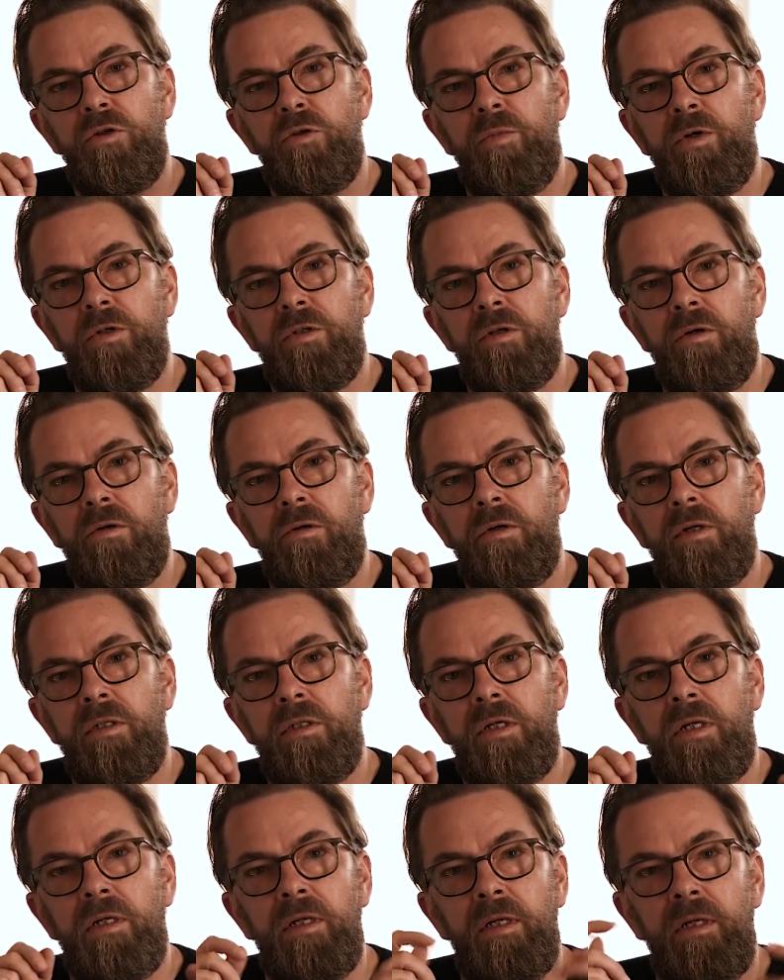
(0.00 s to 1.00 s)
too much
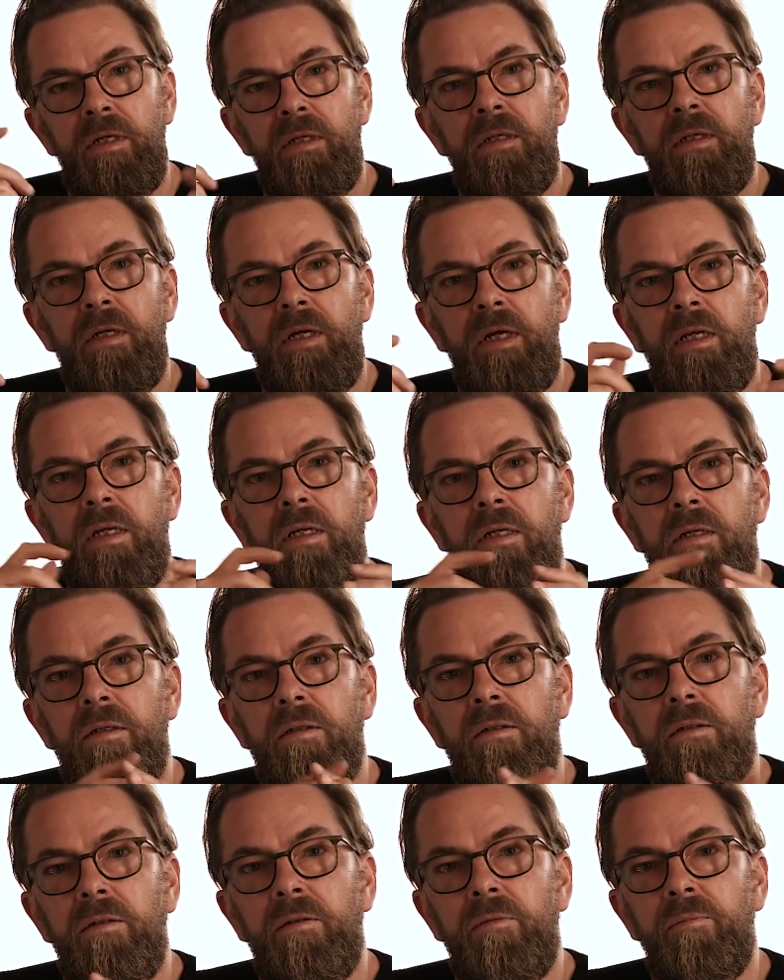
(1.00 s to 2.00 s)
orange, and then
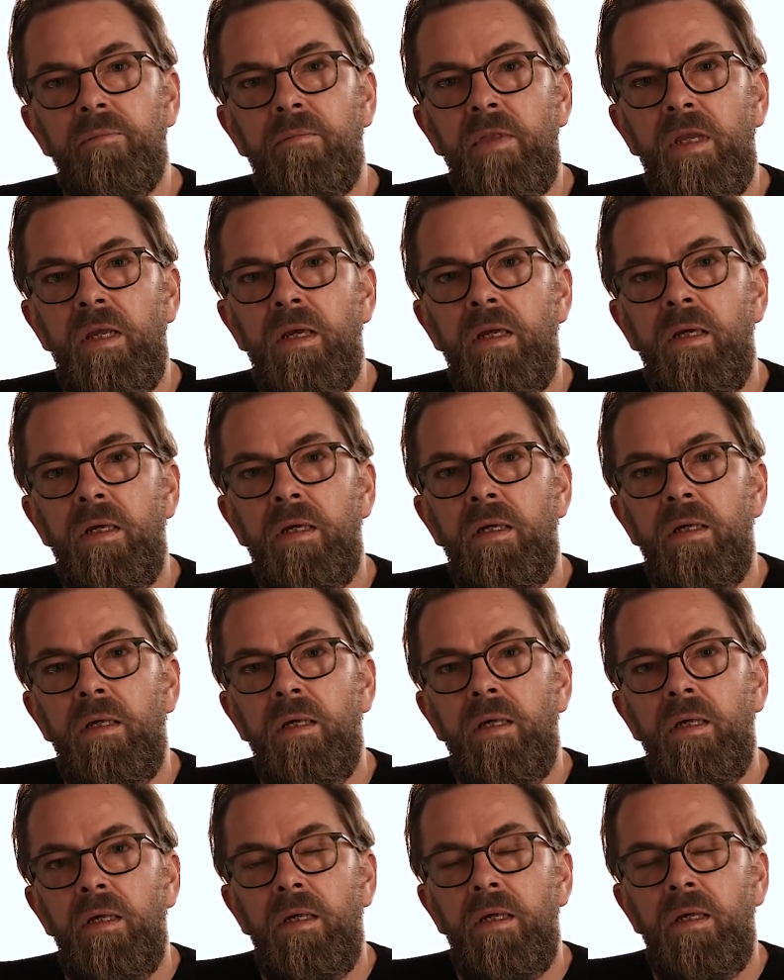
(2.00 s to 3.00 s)

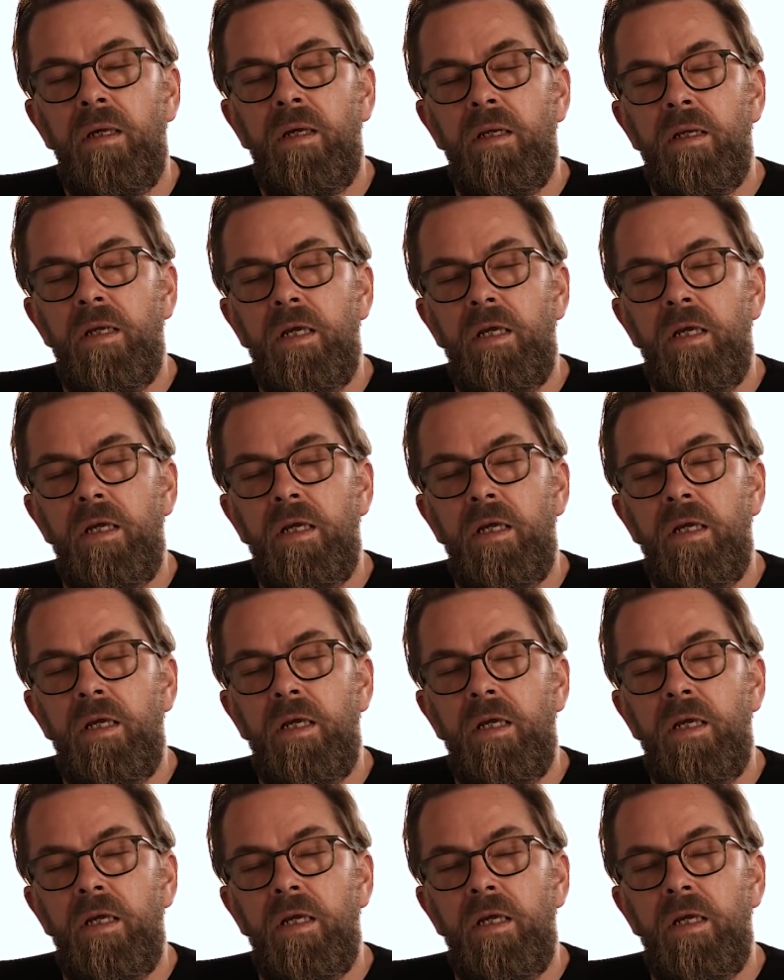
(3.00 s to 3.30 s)
in